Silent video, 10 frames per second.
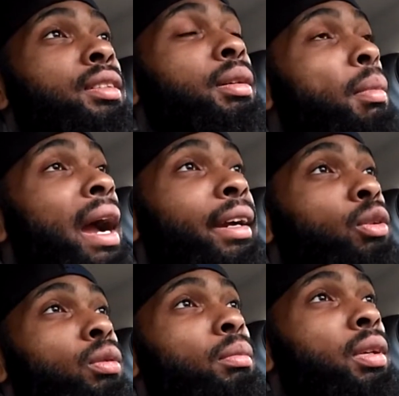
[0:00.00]
to Michael
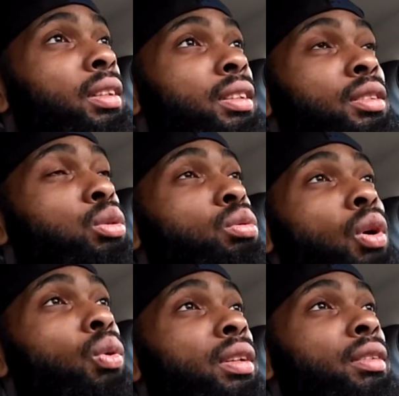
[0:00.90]
because it's two
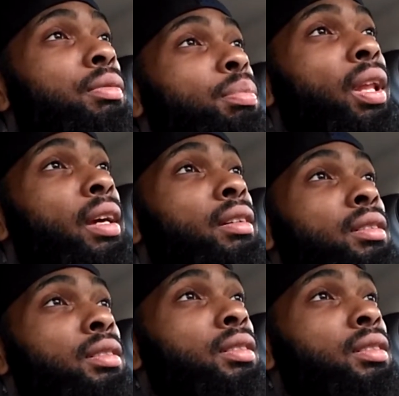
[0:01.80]
totally different players.